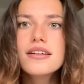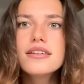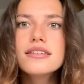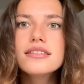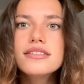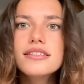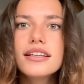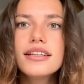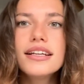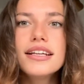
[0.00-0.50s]

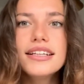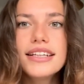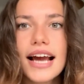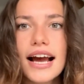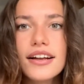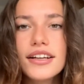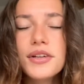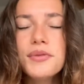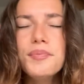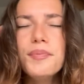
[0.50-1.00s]
Sitting
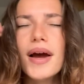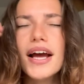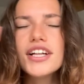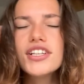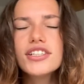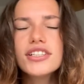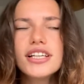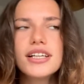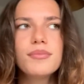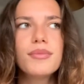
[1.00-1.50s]
down,
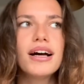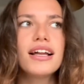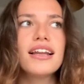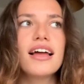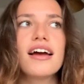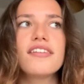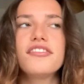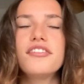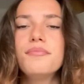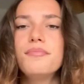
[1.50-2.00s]
imagining my
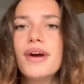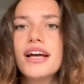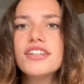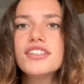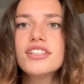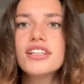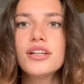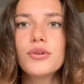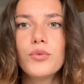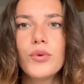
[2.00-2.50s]
life,
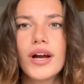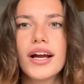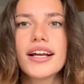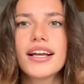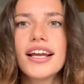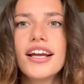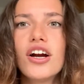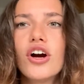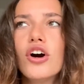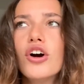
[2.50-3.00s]
imagining where I
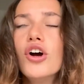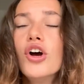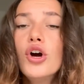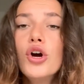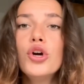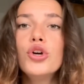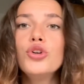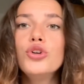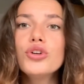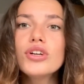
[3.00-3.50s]
can go.
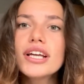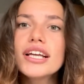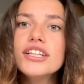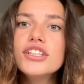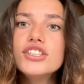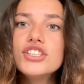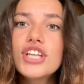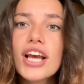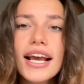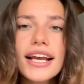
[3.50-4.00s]
You
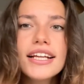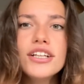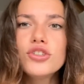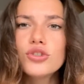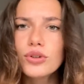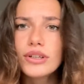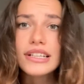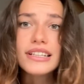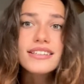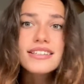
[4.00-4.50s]
can change
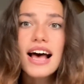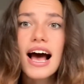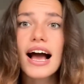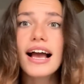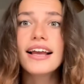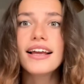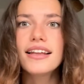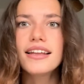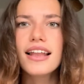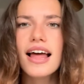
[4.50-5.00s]
your
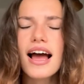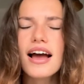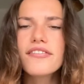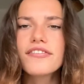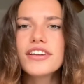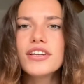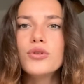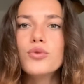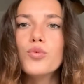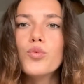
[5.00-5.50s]
entire life
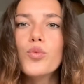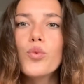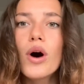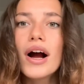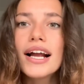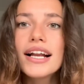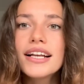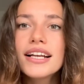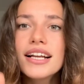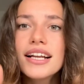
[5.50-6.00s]
in
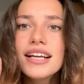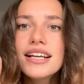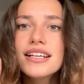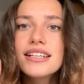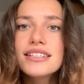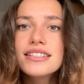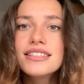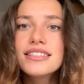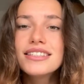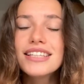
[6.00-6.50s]
one
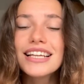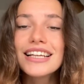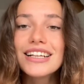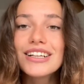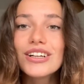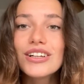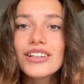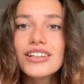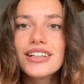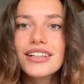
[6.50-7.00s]

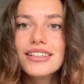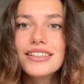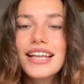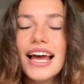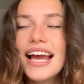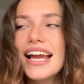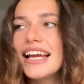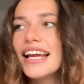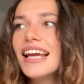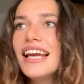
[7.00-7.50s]
single
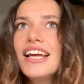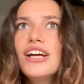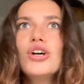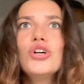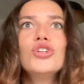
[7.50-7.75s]
day.